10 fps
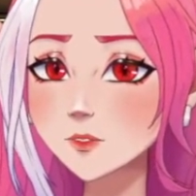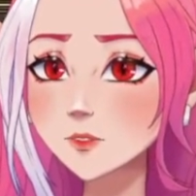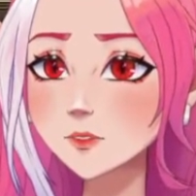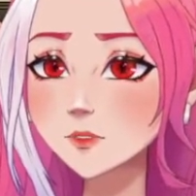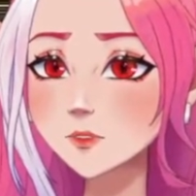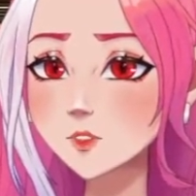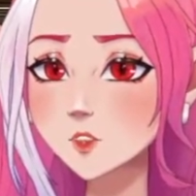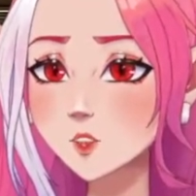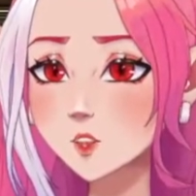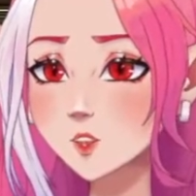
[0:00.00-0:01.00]
We'll
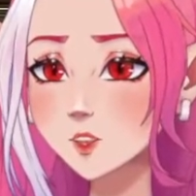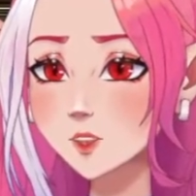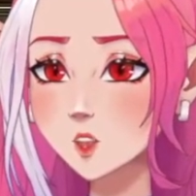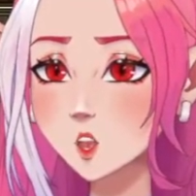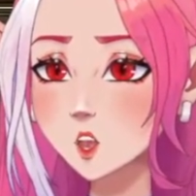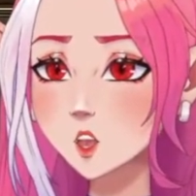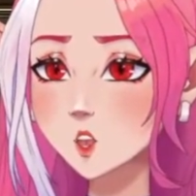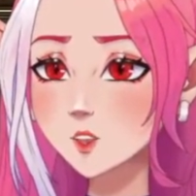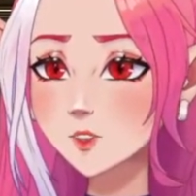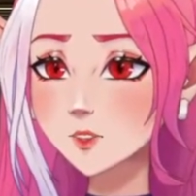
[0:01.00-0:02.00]
use
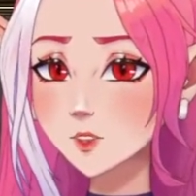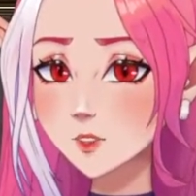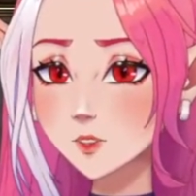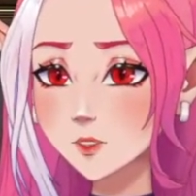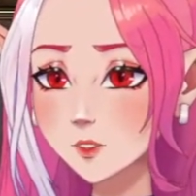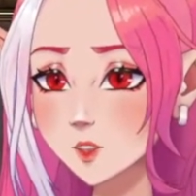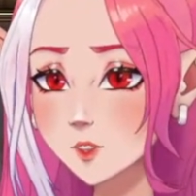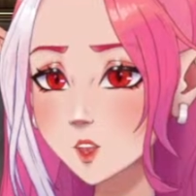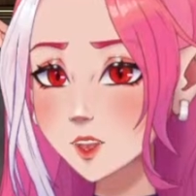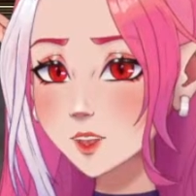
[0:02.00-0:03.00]
what's it called?
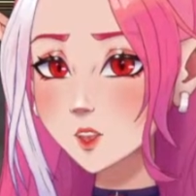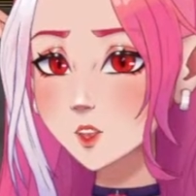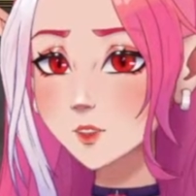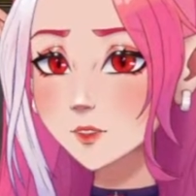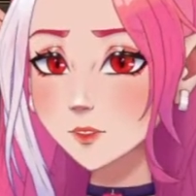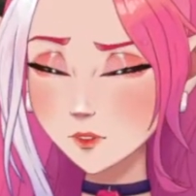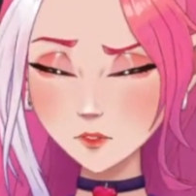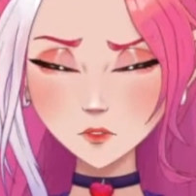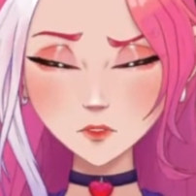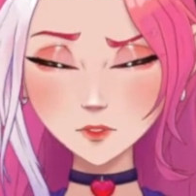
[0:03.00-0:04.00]
Mass edit to
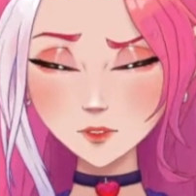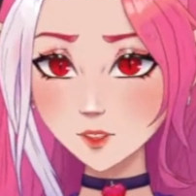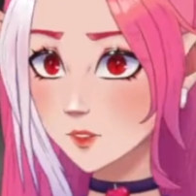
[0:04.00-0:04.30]
do this.